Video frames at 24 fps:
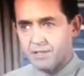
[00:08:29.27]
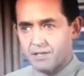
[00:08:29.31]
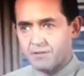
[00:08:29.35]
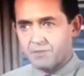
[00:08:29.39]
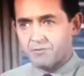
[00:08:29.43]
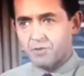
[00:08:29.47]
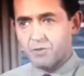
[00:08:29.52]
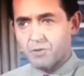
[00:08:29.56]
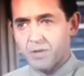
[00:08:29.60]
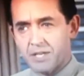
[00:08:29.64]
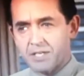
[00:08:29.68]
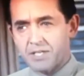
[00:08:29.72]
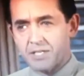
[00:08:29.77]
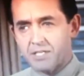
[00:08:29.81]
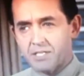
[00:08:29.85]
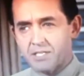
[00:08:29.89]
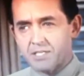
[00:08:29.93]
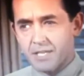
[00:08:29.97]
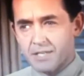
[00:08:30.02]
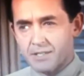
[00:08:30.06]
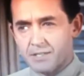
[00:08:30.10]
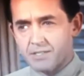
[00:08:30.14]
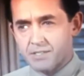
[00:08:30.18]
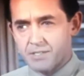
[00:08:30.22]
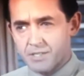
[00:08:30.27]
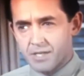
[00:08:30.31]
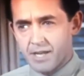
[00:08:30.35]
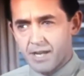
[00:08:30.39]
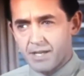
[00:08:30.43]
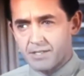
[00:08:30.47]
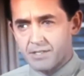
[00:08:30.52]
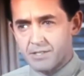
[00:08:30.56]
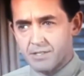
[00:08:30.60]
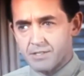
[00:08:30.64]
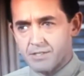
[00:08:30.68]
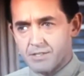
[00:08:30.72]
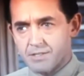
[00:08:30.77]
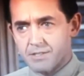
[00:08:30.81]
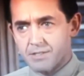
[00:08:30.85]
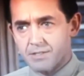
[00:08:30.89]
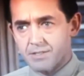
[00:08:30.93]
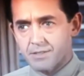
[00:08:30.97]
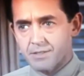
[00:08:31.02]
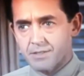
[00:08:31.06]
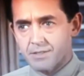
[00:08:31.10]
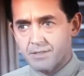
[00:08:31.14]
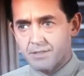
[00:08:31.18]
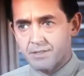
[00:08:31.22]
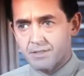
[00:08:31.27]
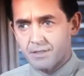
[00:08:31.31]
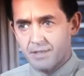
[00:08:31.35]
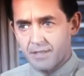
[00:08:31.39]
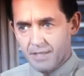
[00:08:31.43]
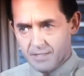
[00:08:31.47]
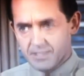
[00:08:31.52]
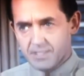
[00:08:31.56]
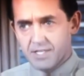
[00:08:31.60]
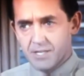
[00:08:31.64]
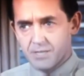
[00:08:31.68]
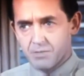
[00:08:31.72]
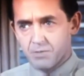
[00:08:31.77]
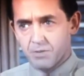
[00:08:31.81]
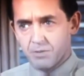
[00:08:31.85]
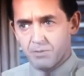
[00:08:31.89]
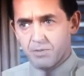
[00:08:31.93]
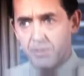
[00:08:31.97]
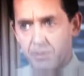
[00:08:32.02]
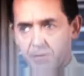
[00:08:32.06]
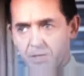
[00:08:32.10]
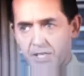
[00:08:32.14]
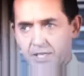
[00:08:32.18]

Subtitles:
And if there are any sudden changes, get in touch with me